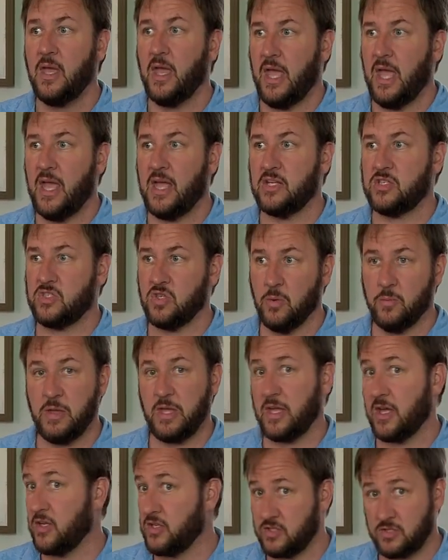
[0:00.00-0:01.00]
And so,
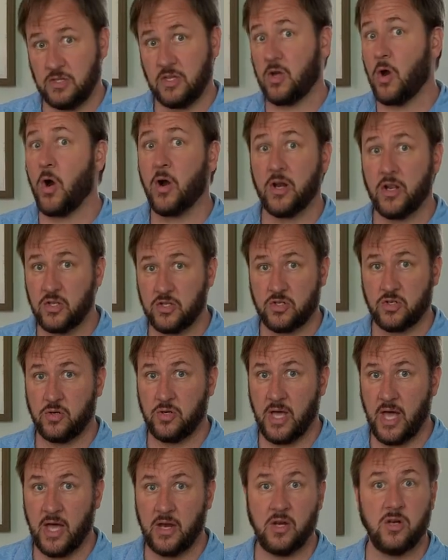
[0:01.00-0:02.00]
because the guardians are
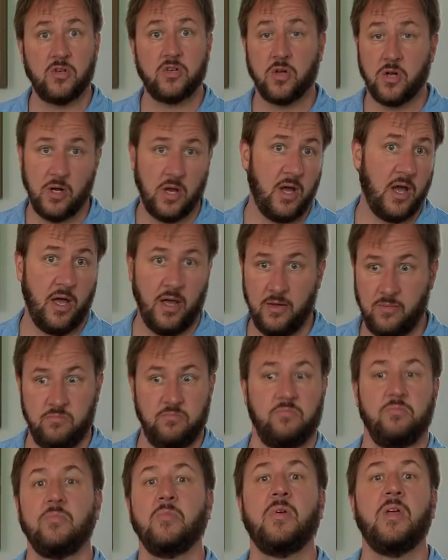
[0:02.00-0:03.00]
not inter uh,
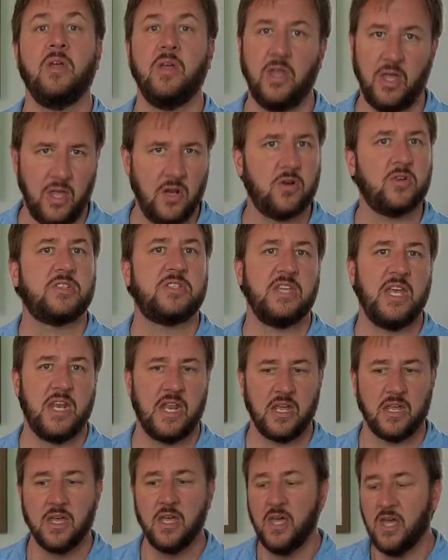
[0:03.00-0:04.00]

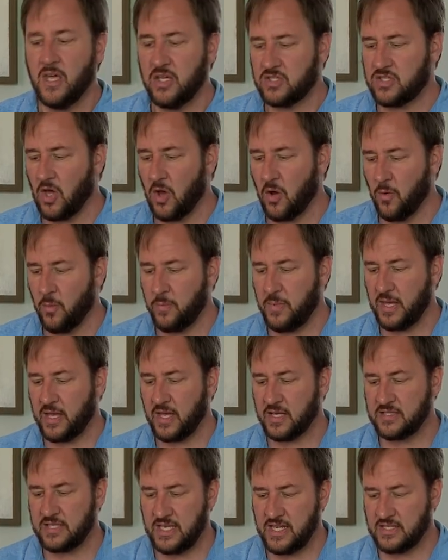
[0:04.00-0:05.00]
interceding. So,
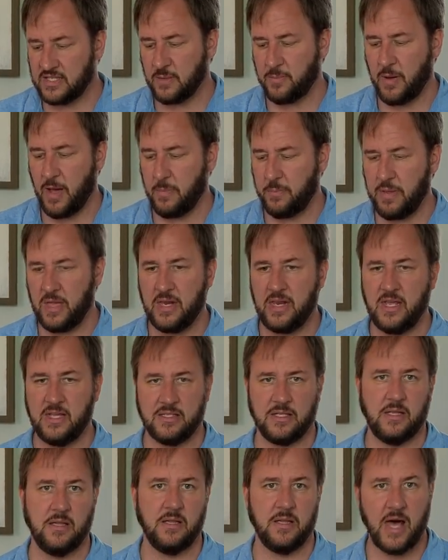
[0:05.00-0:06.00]
because he's a puppy and he has
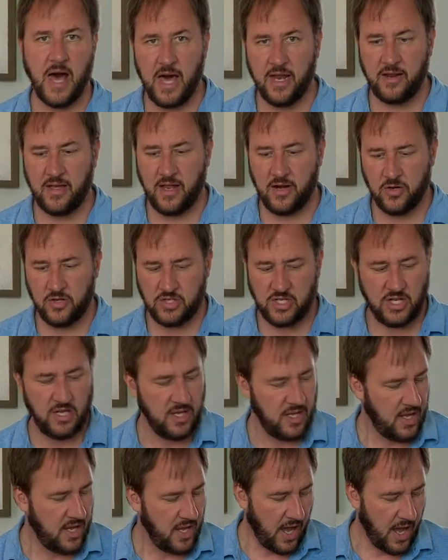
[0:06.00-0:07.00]
a lot of energy,
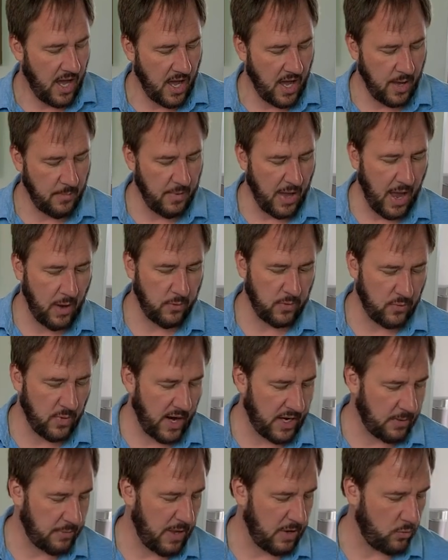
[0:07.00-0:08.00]
um, I would
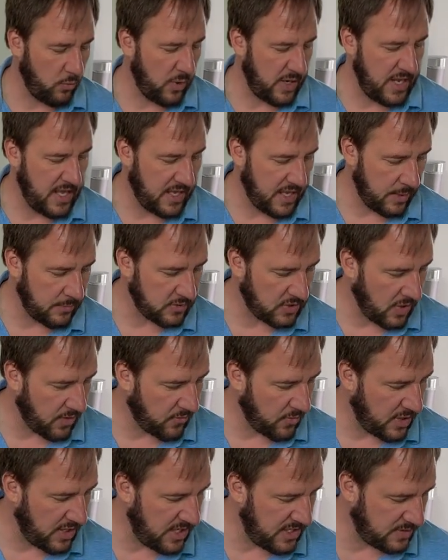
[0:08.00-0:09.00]
recommend when he comes
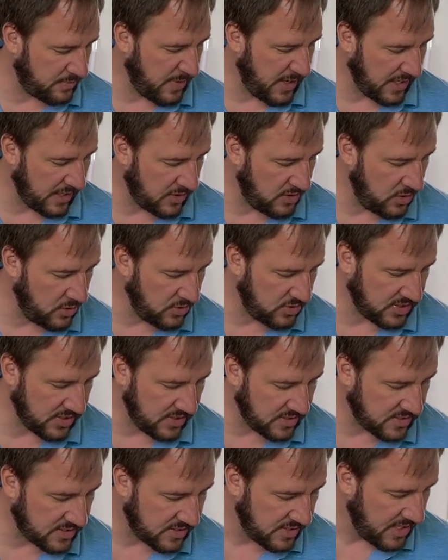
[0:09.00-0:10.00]
over and he's being a
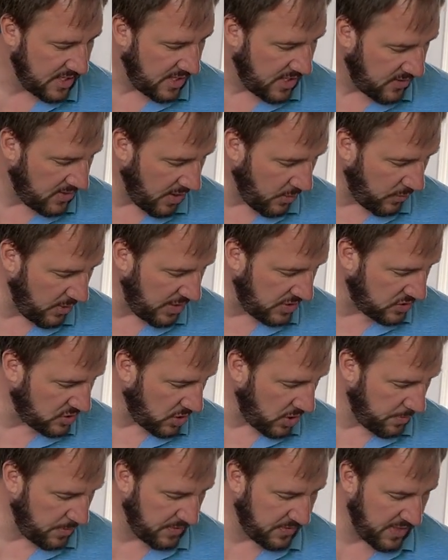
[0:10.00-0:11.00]
nuisance, that we
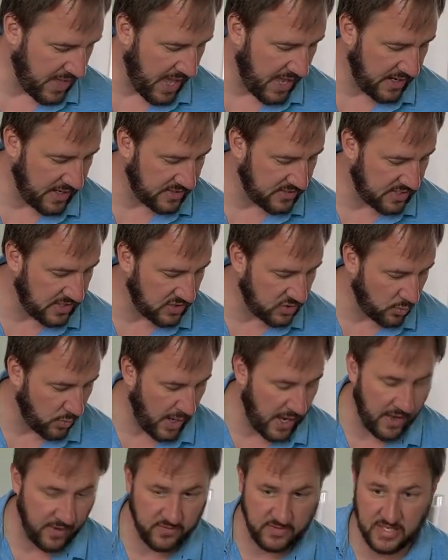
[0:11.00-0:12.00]
interpret that as his
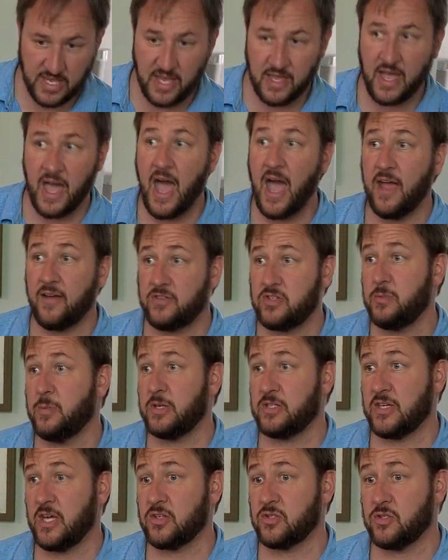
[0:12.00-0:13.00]
way of saying, I have too
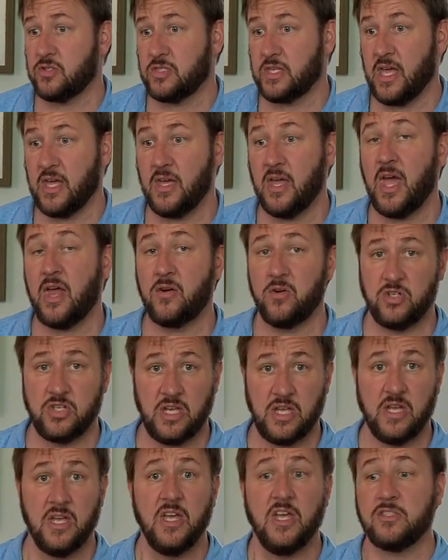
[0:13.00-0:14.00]
much exercise,
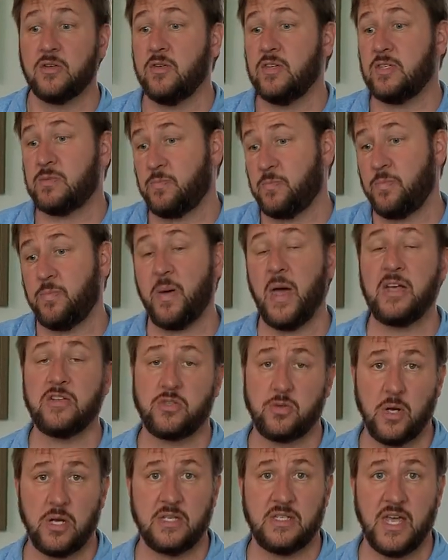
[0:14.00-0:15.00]
energy. So he's
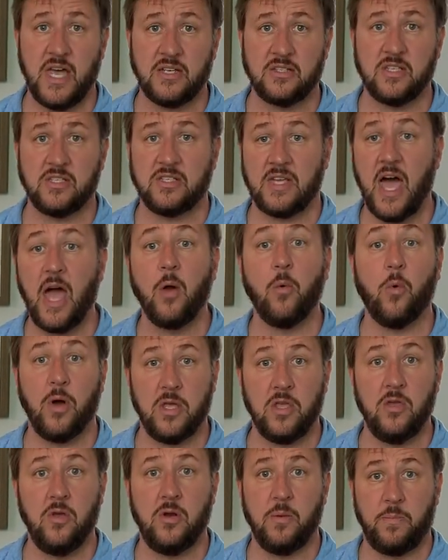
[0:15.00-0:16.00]
pestering Texas, I
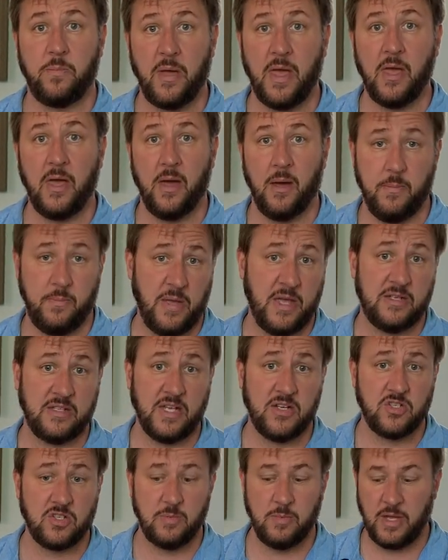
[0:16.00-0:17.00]
want you to pay, uh, pay
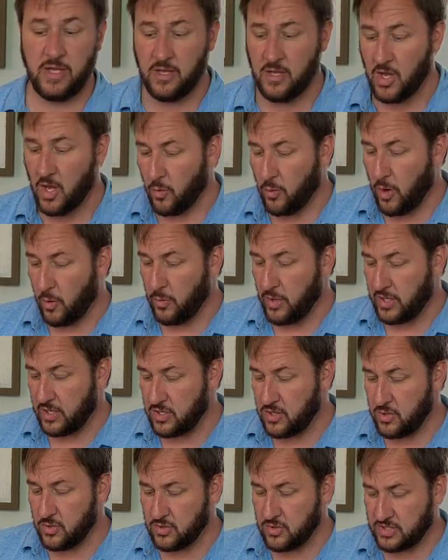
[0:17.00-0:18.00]
attention to me. Well, we
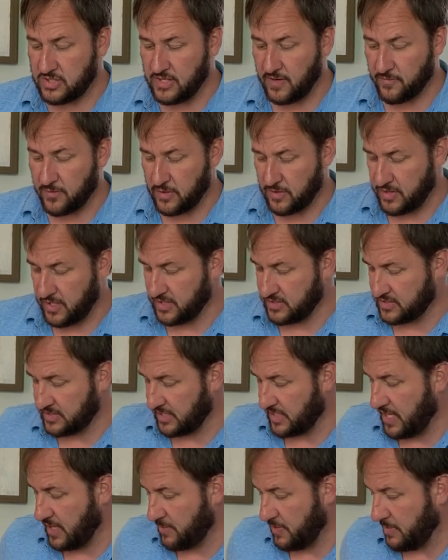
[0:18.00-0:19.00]
can use different things to
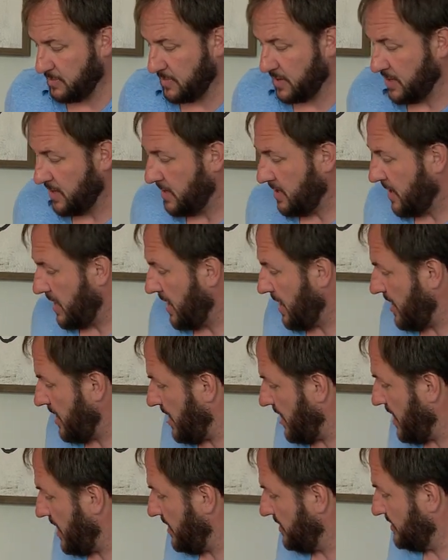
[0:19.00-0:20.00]
keep him,
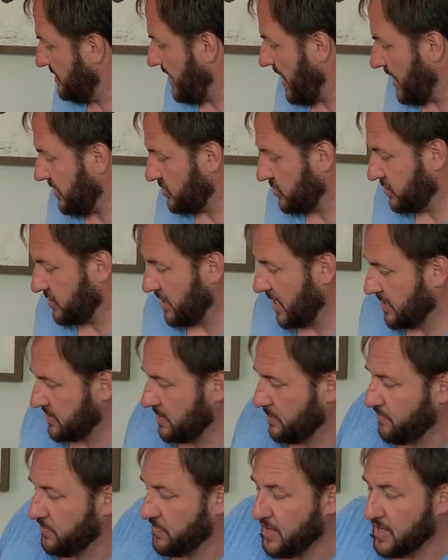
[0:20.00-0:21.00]
to exercise
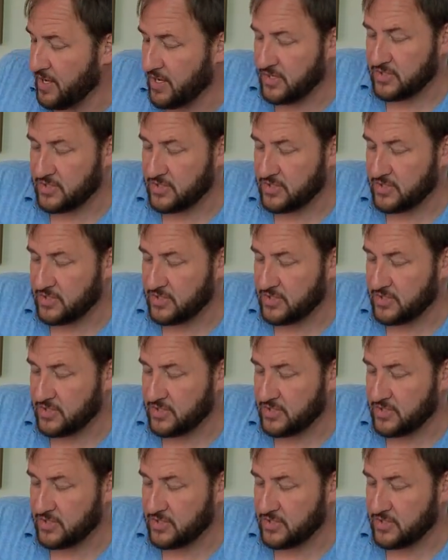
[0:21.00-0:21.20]
him.